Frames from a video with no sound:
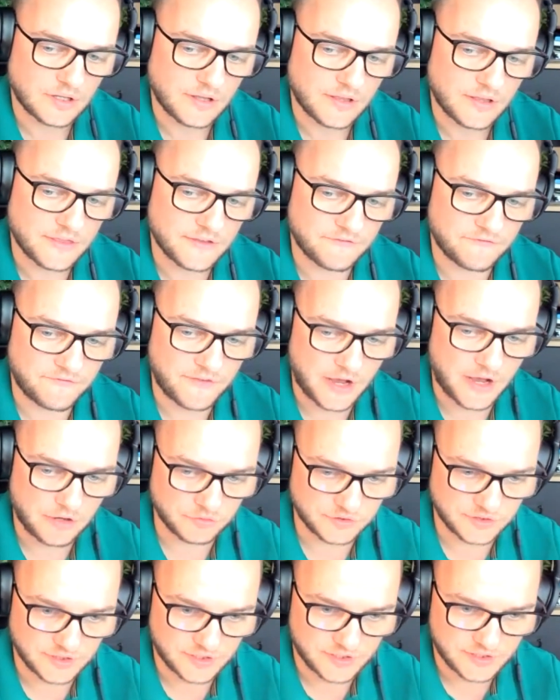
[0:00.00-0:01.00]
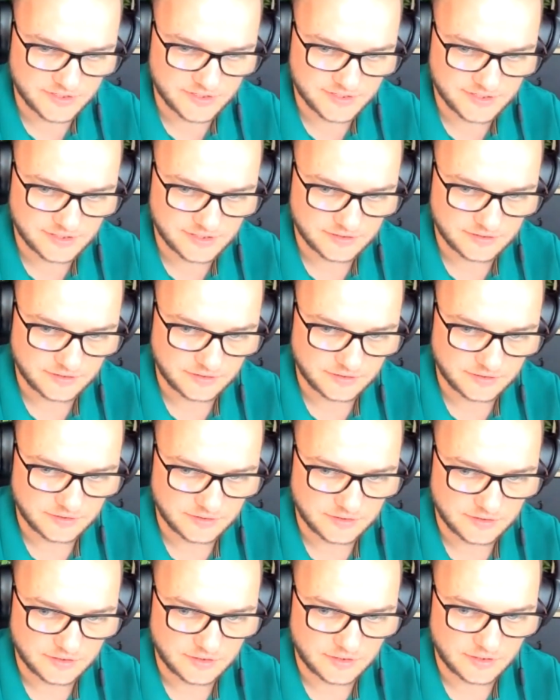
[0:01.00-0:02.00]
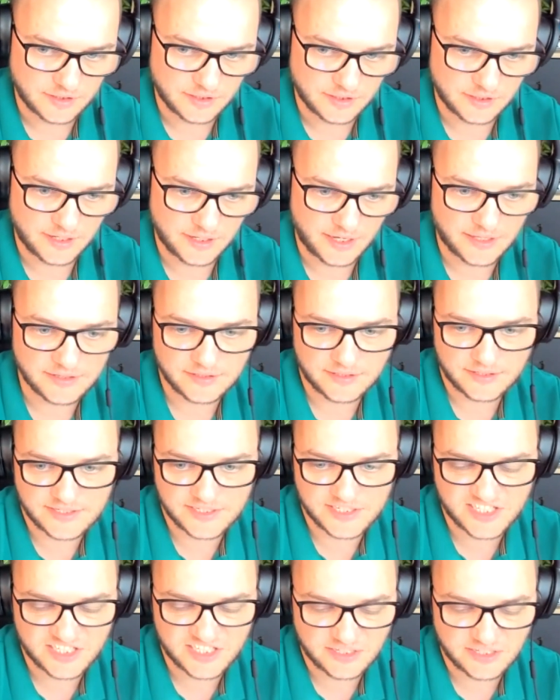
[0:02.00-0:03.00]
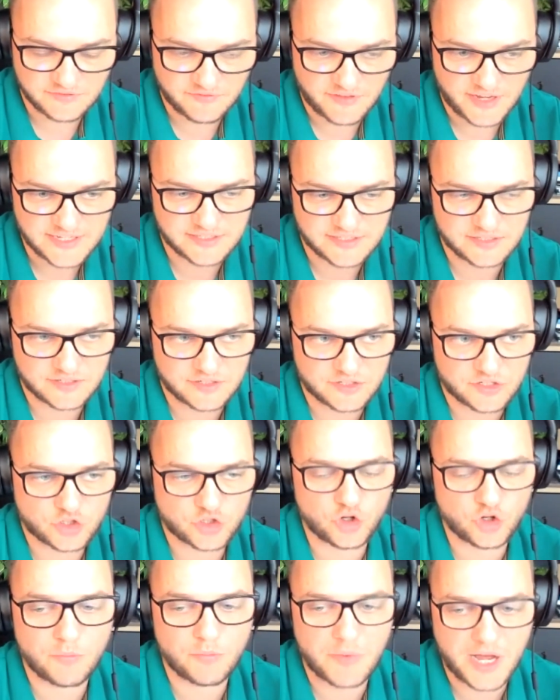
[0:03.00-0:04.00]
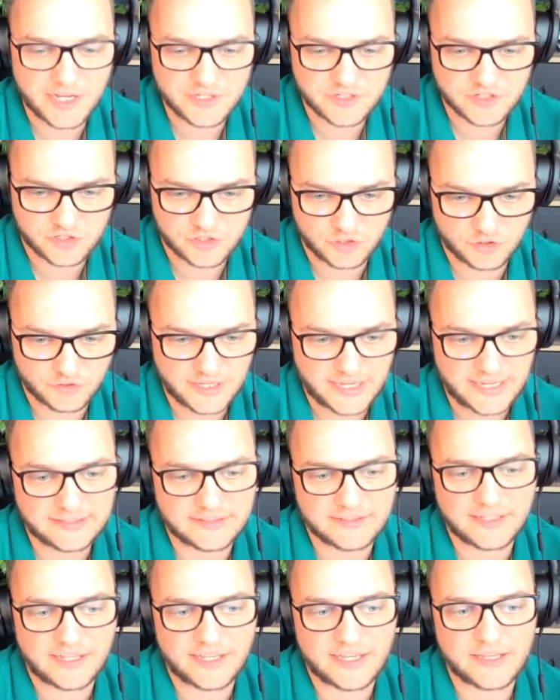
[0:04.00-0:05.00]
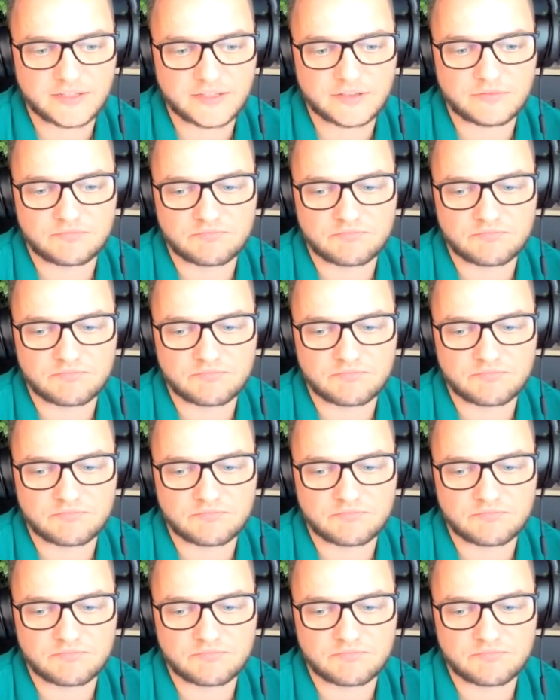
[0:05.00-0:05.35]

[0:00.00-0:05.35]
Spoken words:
the founders and existing investors so much so that they